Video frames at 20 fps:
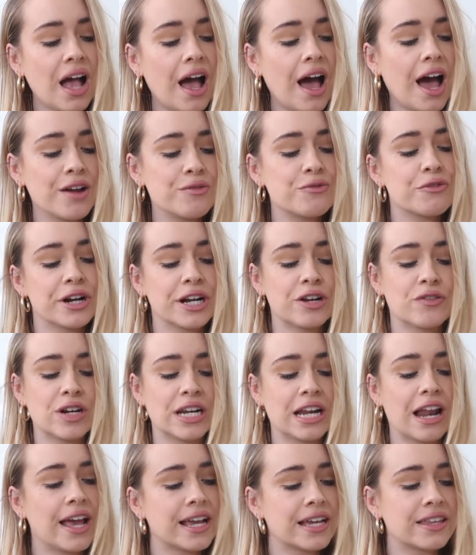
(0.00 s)
I
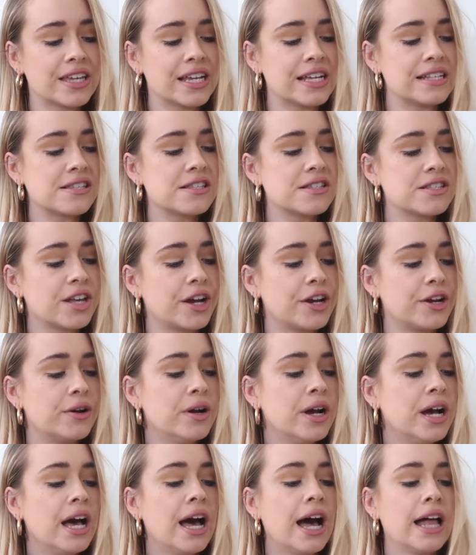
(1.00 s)
really like these. So
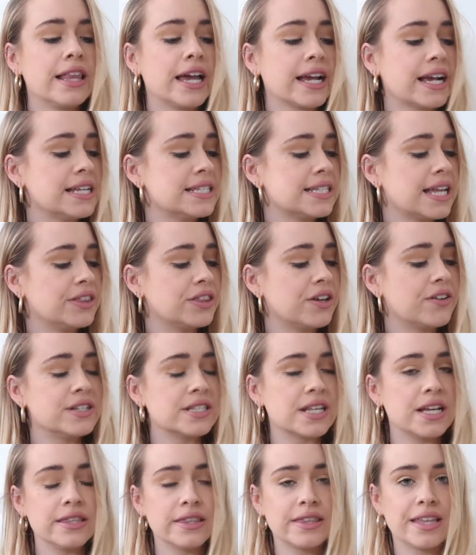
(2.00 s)
like I said,
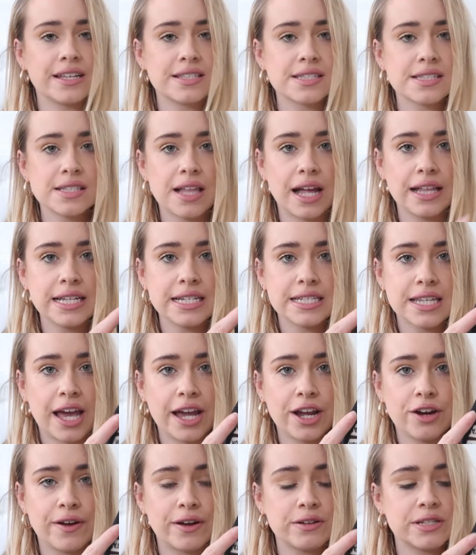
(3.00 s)
they're slightly
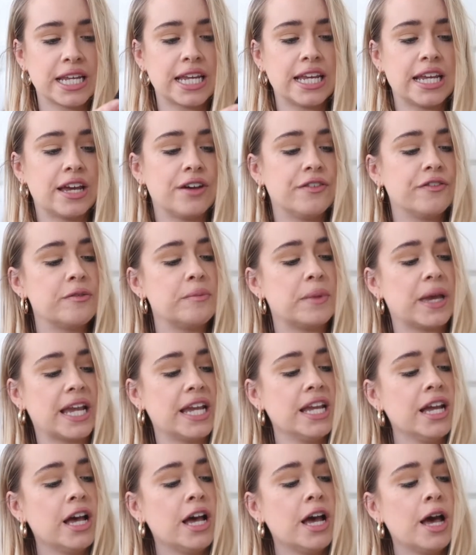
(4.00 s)
tight around here for
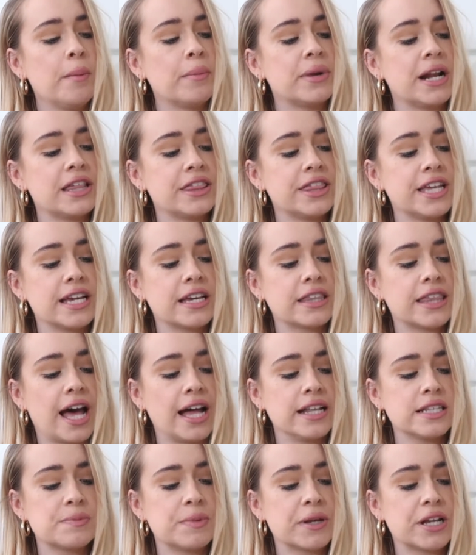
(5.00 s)
me, but I think
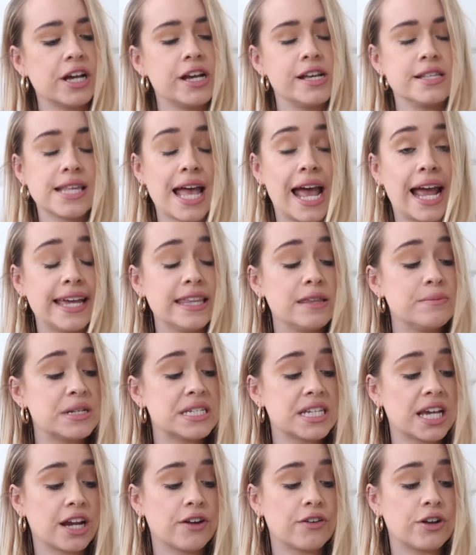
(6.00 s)
that's because A, the
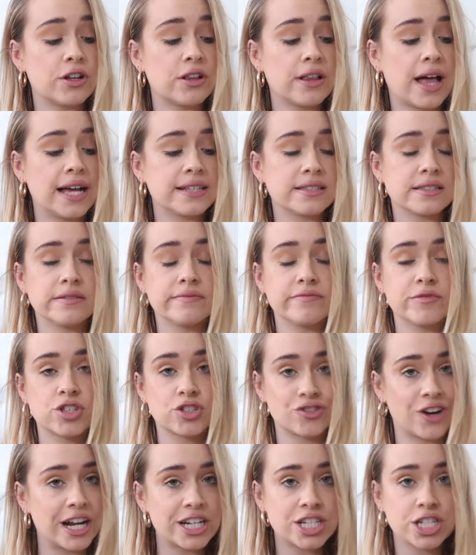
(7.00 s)
material hasn't
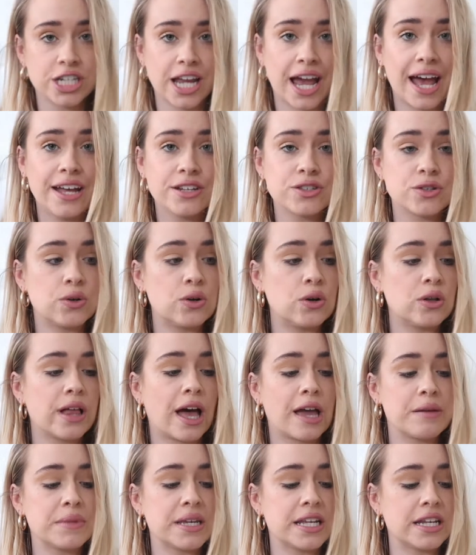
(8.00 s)
stretched yet at all.
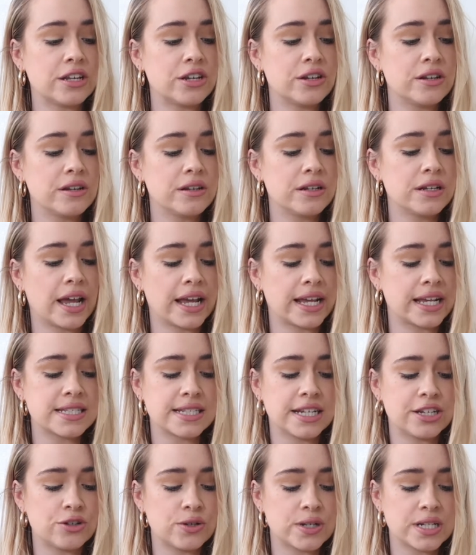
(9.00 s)
I mean, like I
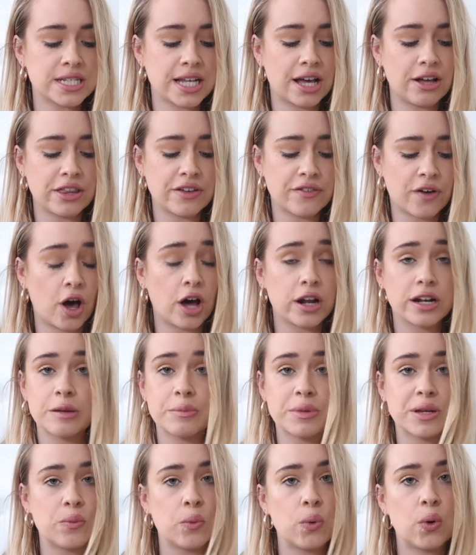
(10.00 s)
said, you can tell they've hardly
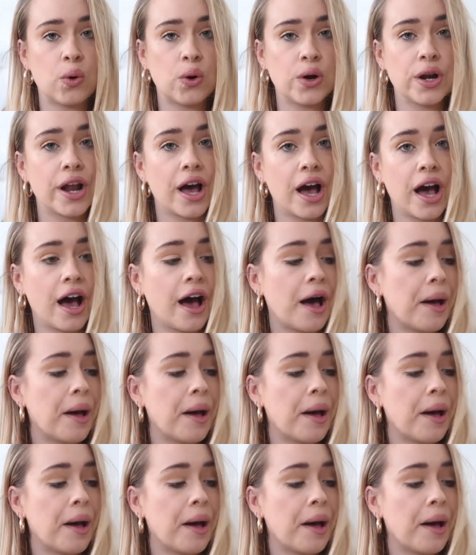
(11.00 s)
been worn.